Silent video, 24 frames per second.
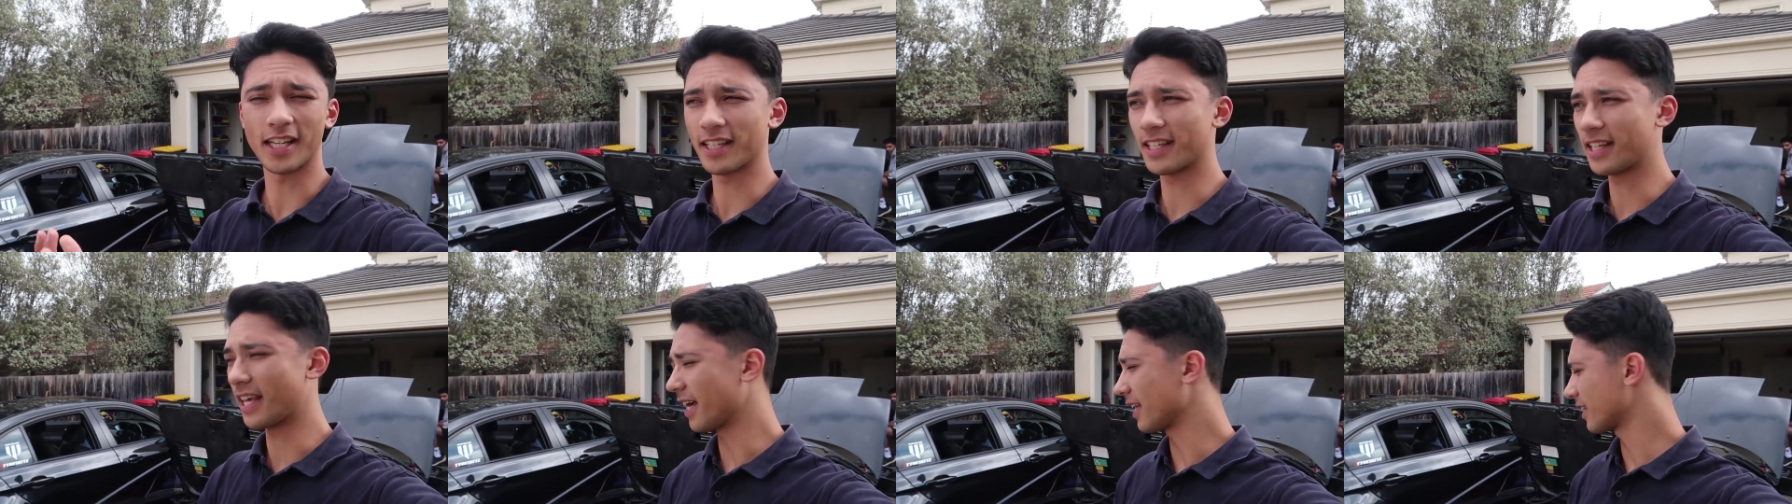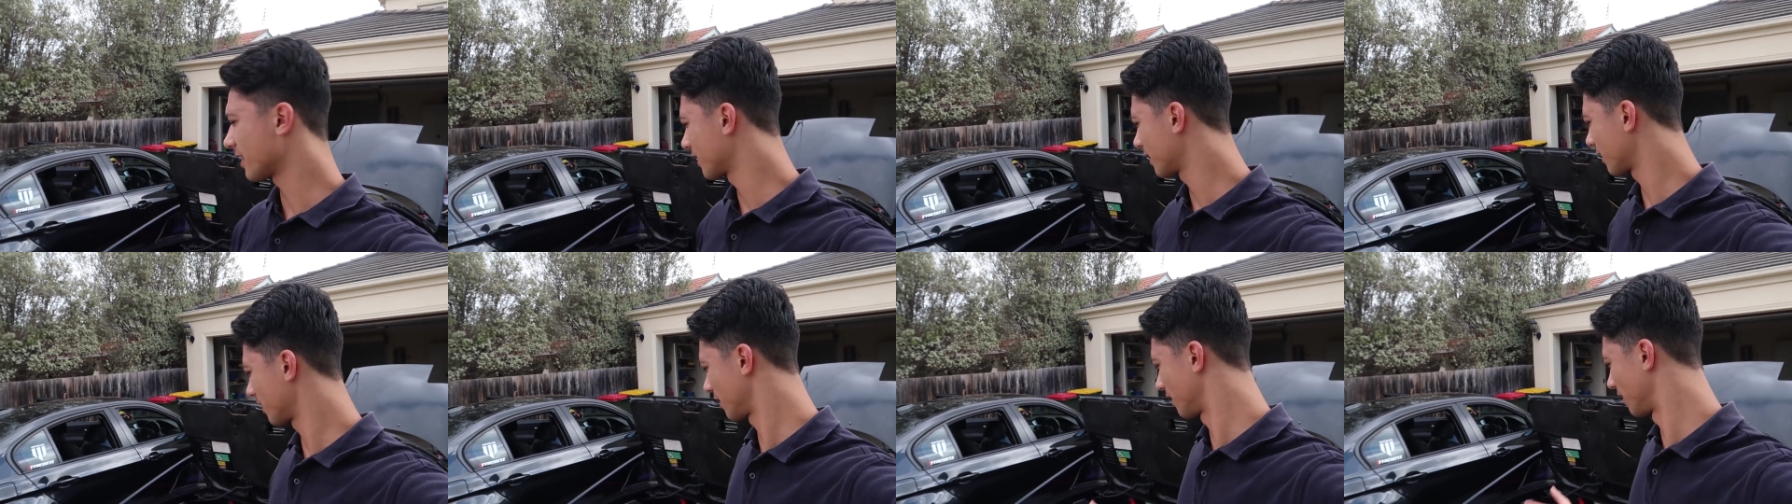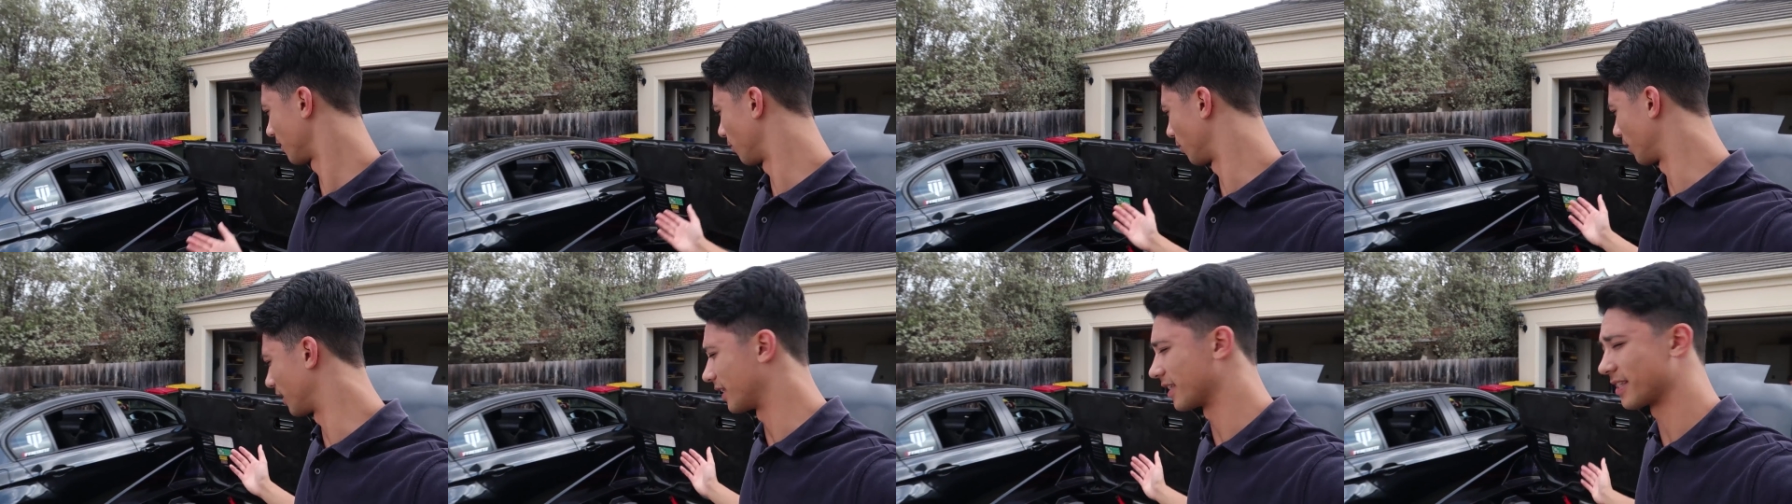I guess,
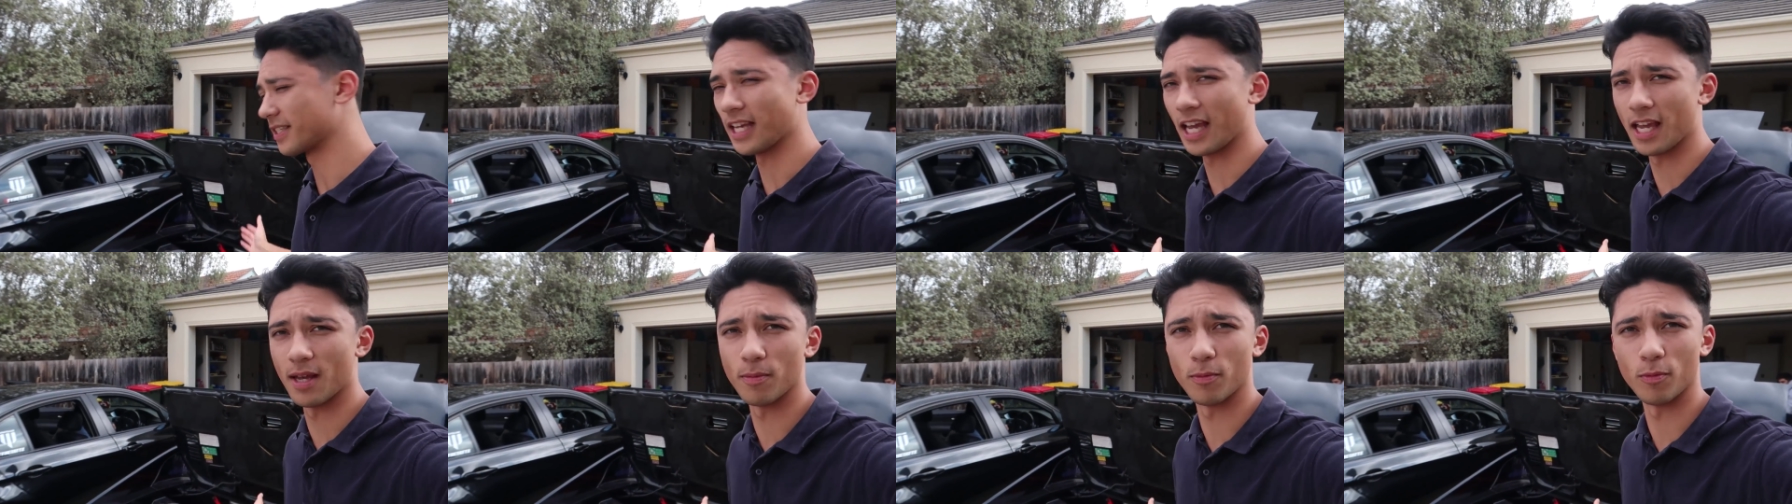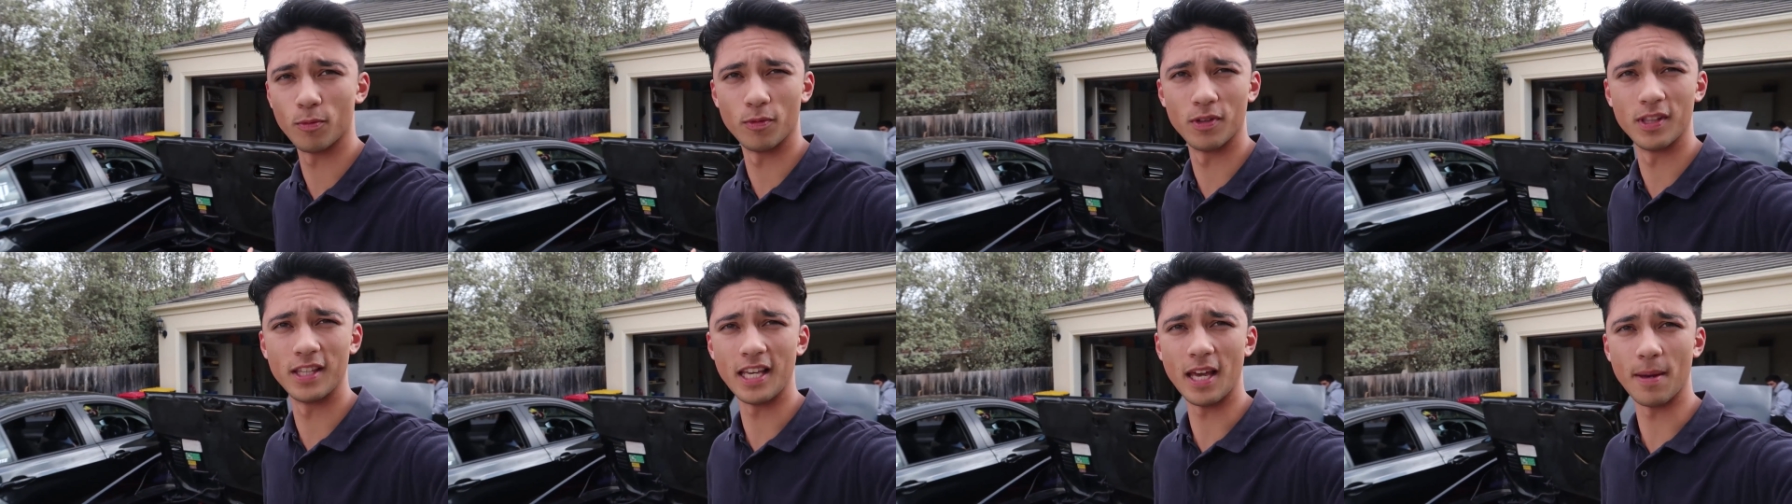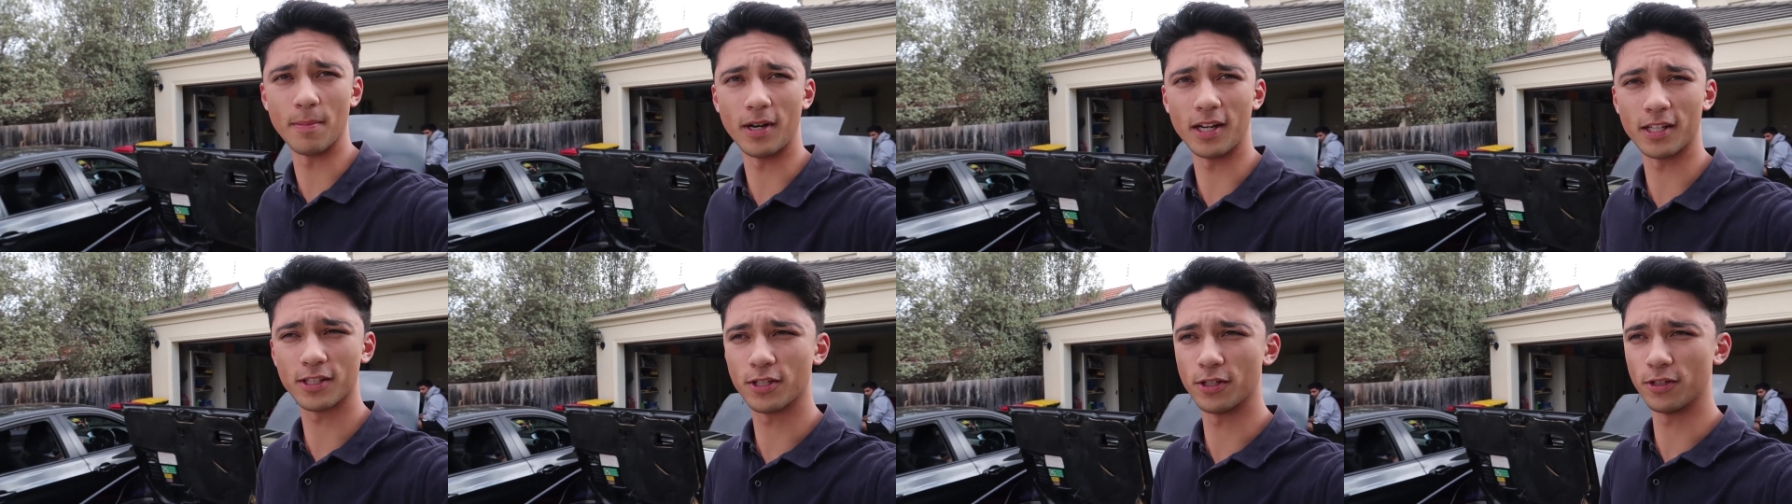with the same, with the
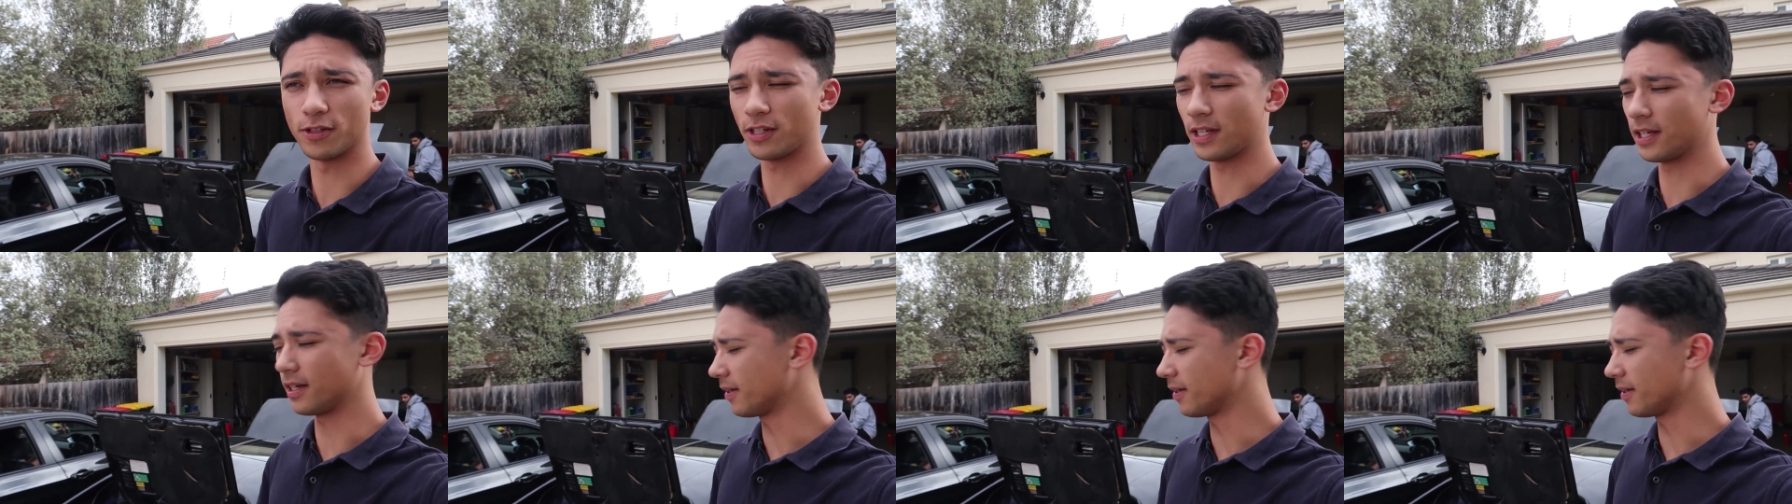MR2